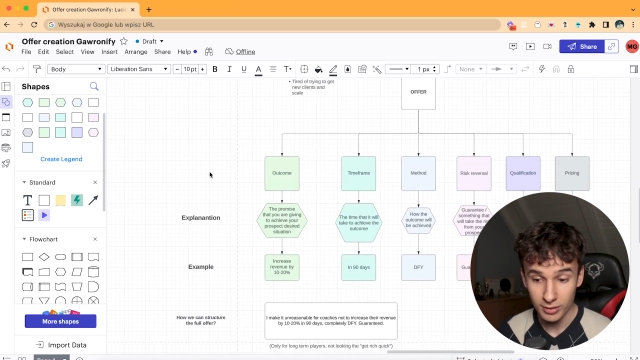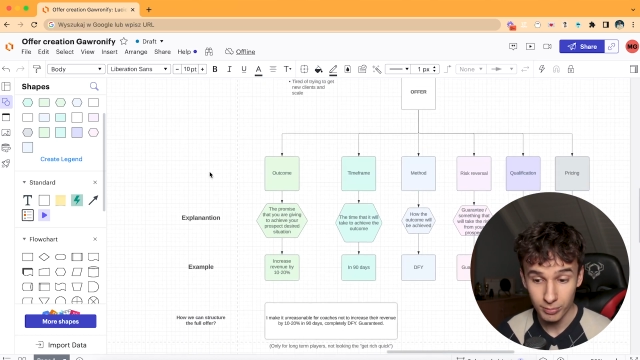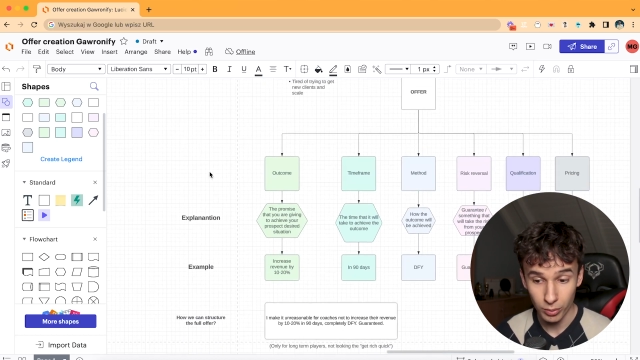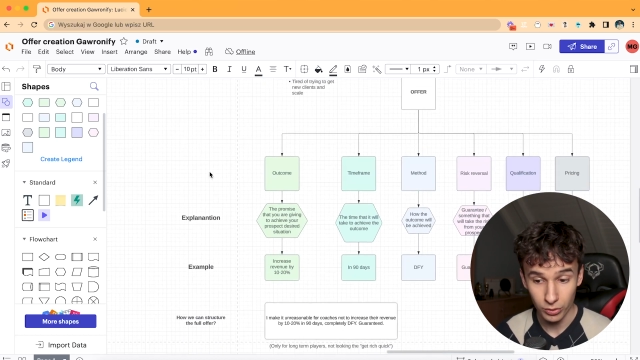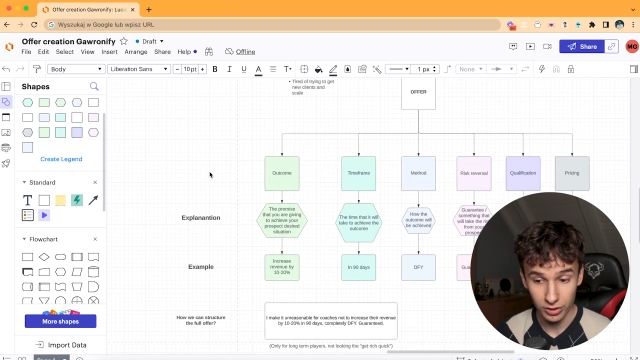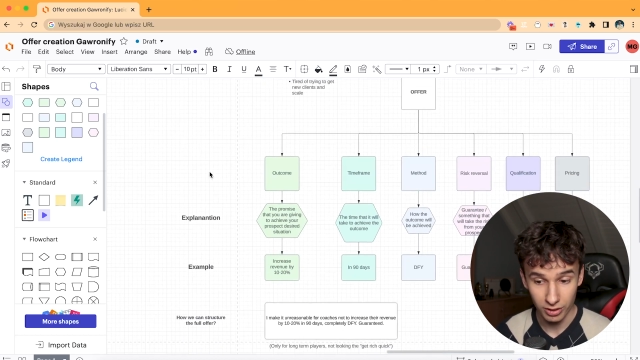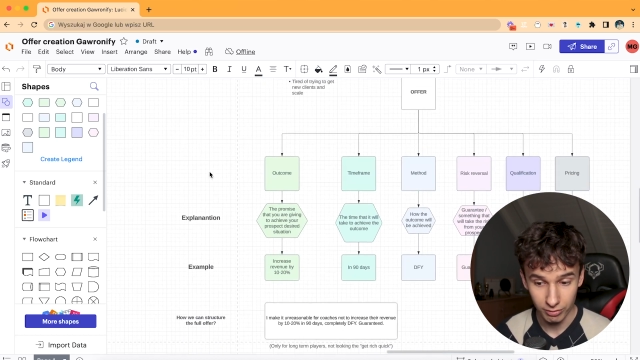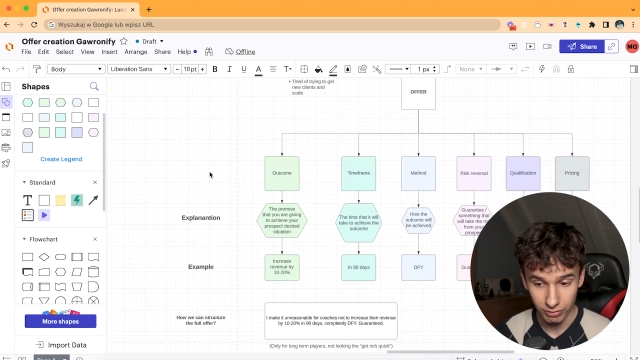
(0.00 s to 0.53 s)

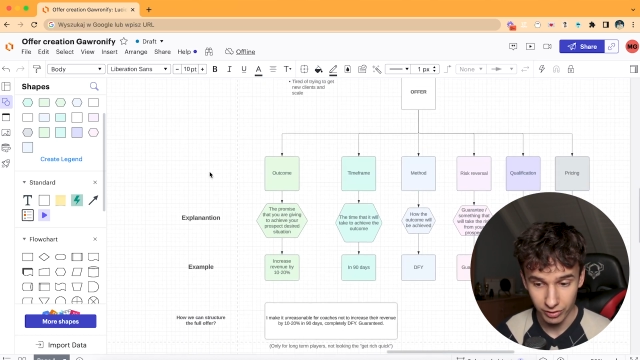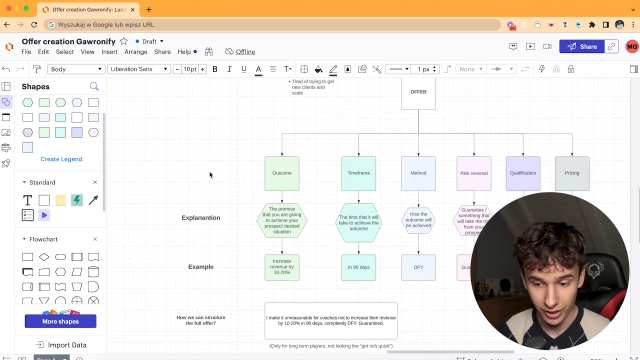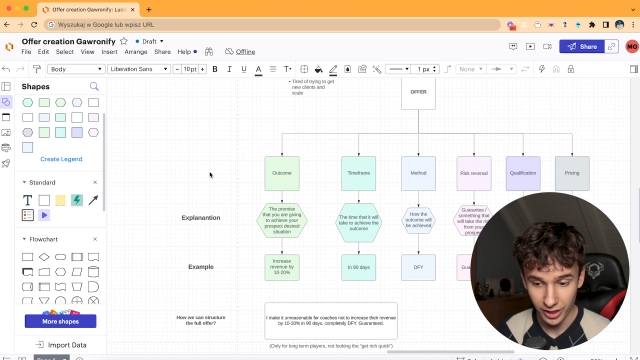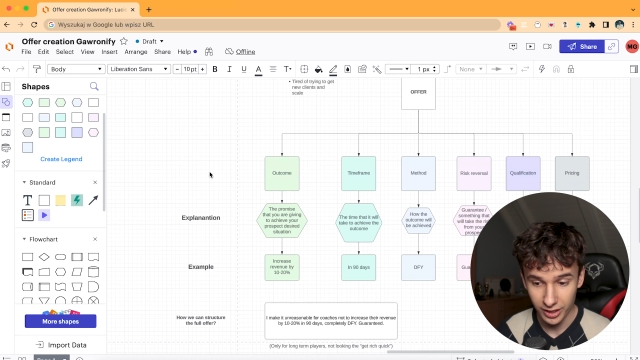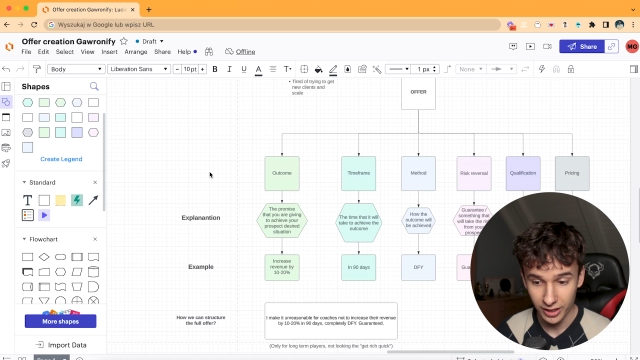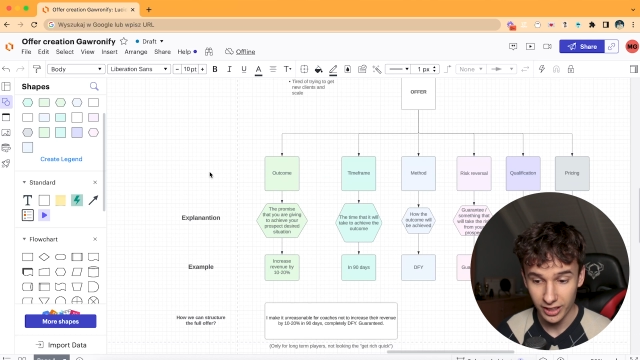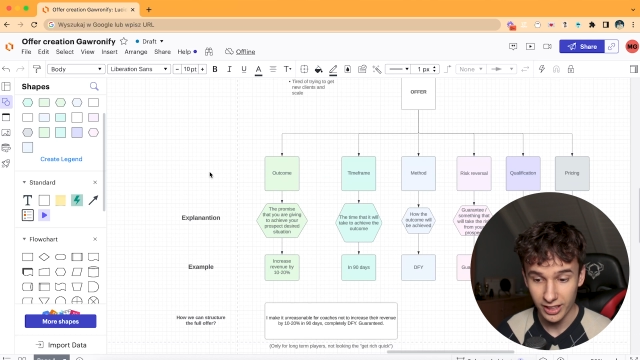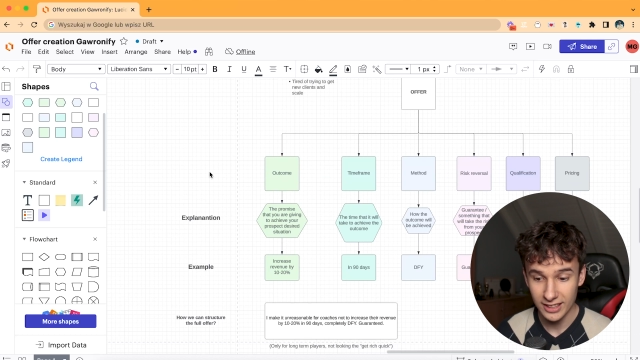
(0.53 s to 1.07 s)
important
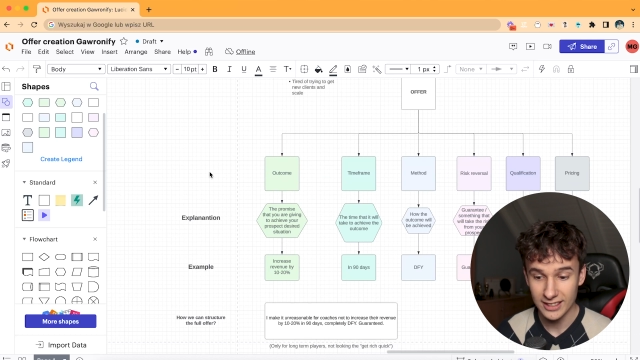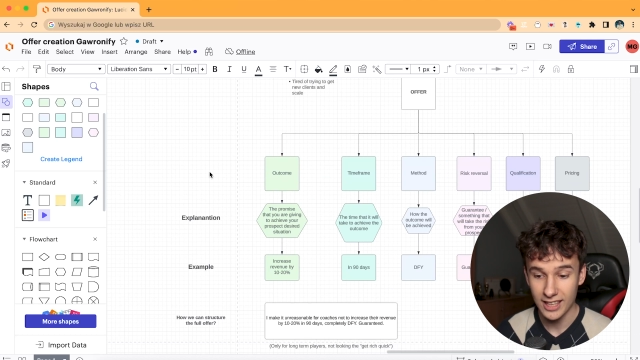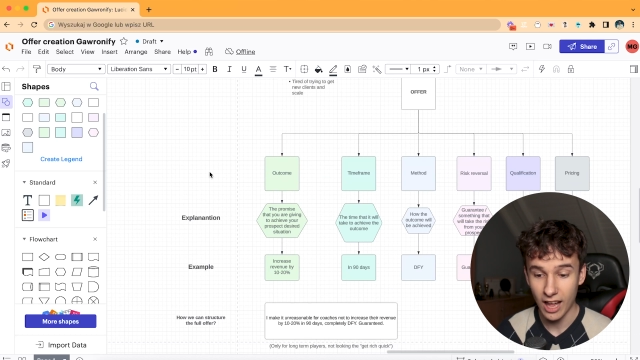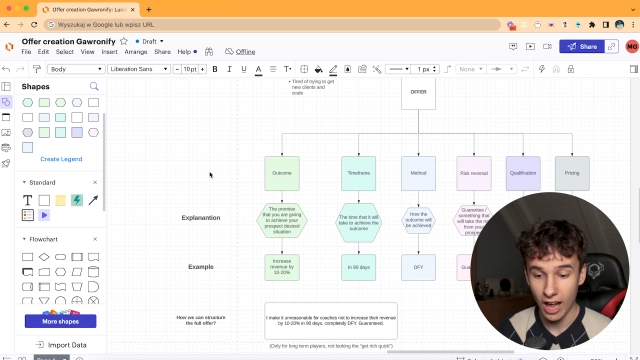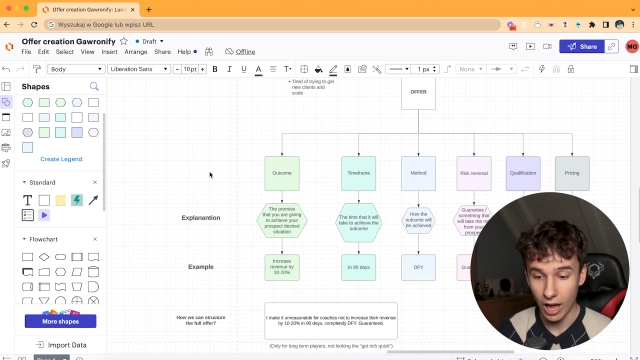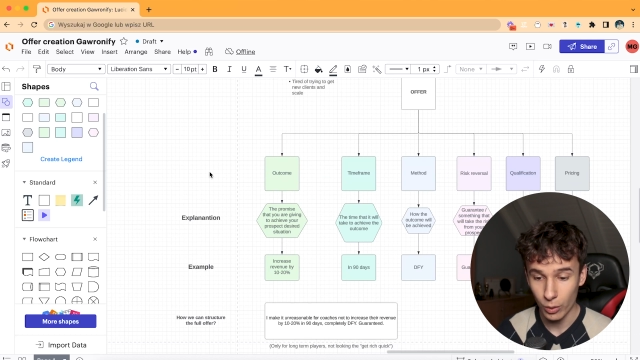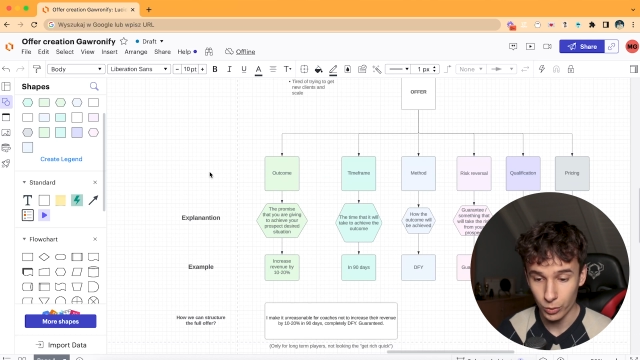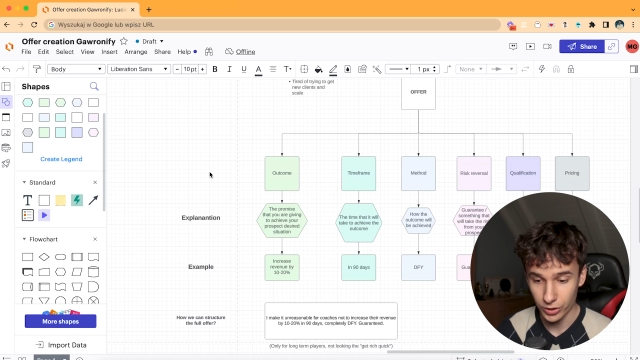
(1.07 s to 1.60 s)
thing is
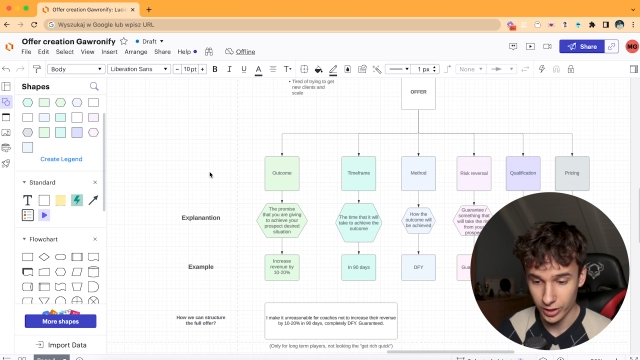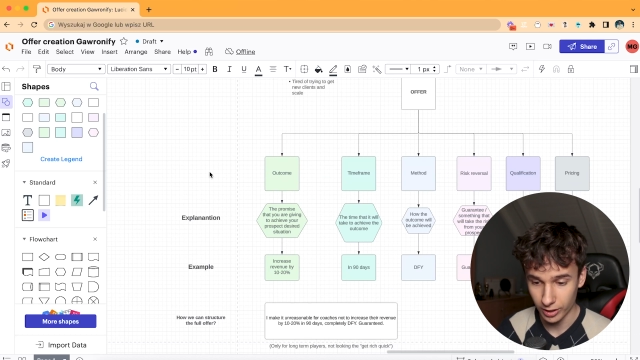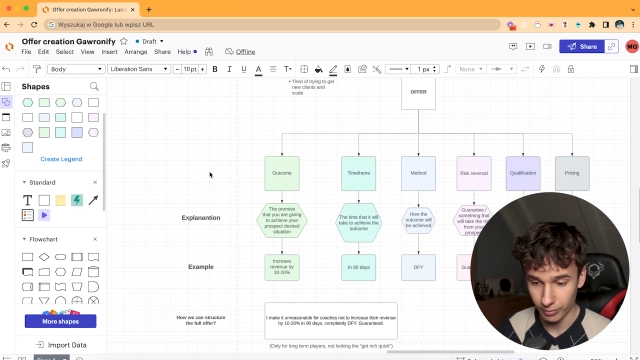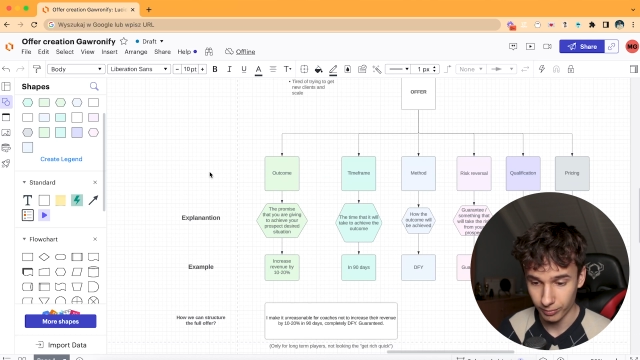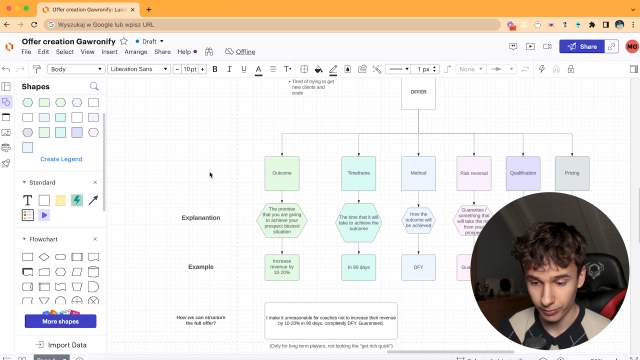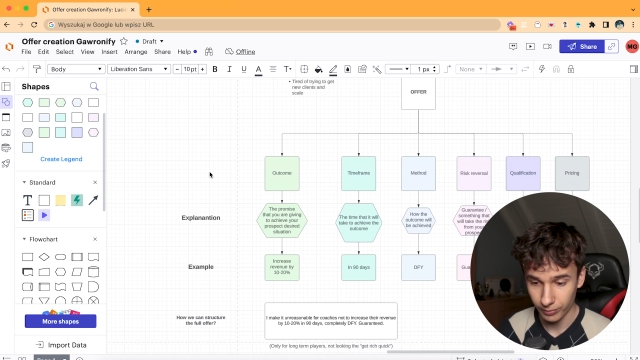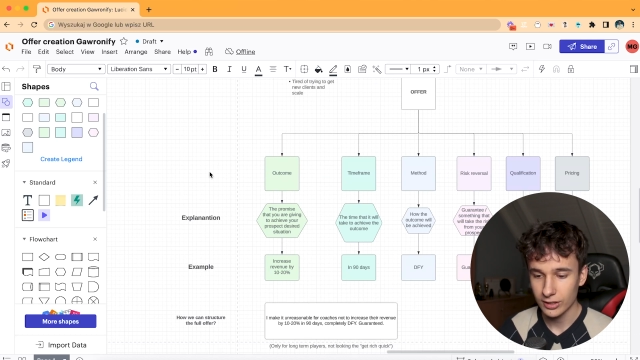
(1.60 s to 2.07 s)
the outcome.